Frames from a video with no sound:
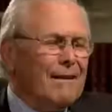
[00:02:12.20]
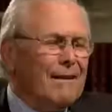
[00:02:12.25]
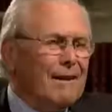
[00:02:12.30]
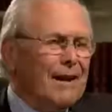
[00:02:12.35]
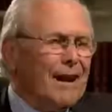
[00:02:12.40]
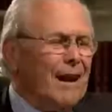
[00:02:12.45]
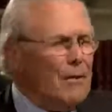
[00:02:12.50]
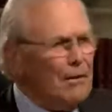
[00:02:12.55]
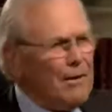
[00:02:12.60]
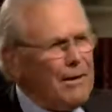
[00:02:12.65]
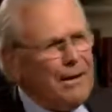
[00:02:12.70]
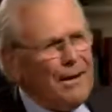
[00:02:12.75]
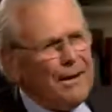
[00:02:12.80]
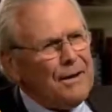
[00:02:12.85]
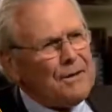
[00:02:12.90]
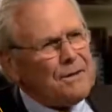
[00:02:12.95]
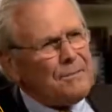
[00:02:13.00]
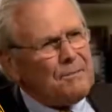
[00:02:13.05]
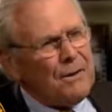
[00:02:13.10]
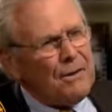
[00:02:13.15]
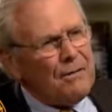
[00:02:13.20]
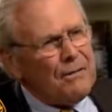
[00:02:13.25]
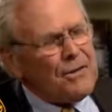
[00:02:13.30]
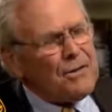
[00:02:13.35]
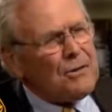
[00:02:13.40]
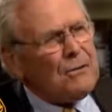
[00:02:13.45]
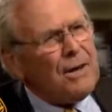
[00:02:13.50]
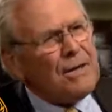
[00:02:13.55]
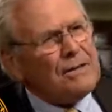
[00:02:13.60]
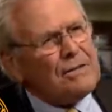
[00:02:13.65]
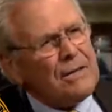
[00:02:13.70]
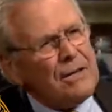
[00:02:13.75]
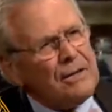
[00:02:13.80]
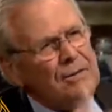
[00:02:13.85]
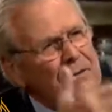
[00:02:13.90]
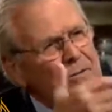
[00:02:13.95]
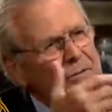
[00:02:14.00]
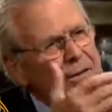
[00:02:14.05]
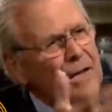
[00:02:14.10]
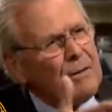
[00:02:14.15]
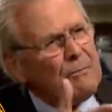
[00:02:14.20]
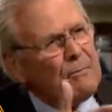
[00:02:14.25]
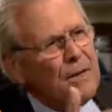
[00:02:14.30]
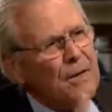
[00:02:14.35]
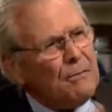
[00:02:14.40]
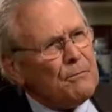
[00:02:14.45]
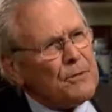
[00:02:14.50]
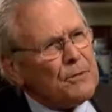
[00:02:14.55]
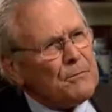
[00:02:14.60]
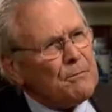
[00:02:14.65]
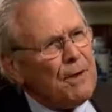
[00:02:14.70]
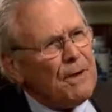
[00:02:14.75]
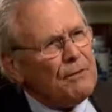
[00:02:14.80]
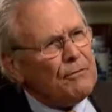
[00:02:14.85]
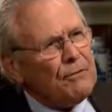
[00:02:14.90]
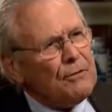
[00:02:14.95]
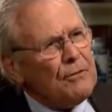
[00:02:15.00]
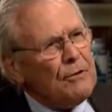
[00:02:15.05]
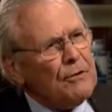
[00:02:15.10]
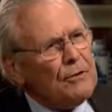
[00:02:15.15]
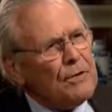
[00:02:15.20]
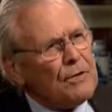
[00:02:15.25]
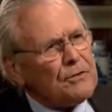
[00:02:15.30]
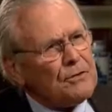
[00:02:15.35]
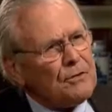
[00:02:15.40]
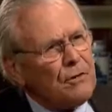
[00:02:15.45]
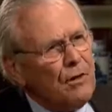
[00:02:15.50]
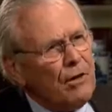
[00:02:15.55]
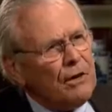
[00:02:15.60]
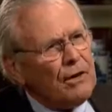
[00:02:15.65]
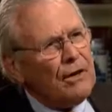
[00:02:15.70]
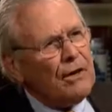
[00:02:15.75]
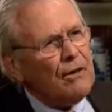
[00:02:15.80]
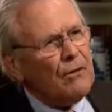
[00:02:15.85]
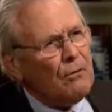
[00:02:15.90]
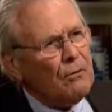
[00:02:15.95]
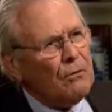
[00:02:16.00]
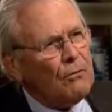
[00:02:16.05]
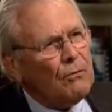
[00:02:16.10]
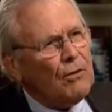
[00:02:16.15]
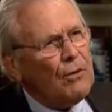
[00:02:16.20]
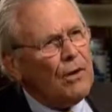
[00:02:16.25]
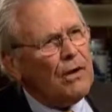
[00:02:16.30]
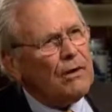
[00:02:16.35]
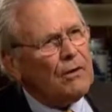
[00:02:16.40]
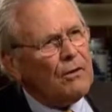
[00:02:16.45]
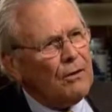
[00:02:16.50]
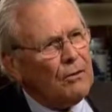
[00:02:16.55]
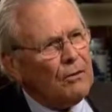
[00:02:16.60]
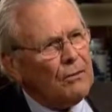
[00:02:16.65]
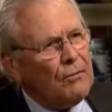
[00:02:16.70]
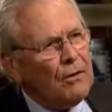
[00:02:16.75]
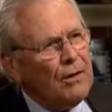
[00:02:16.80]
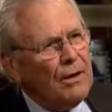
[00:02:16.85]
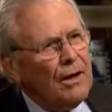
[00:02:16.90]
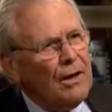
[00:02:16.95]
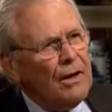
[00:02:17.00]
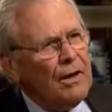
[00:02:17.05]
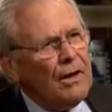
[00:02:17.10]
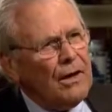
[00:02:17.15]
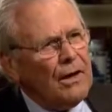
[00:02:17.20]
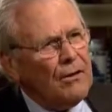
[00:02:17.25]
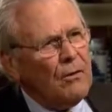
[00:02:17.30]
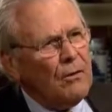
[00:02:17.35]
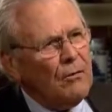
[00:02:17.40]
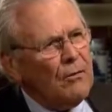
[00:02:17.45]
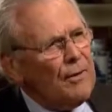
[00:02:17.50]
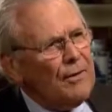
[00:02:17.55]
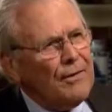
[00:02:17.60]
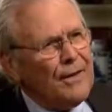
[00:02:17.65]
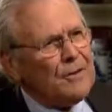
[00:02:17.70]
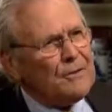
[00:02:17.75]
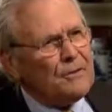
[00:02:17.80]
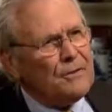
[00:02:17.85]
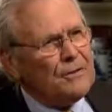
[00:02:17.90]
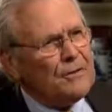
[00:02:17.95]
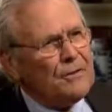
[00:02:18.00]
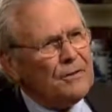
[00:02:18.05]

How did I disparage you? I said you're not being respectful. You're just talking over and over and over, and that's what you're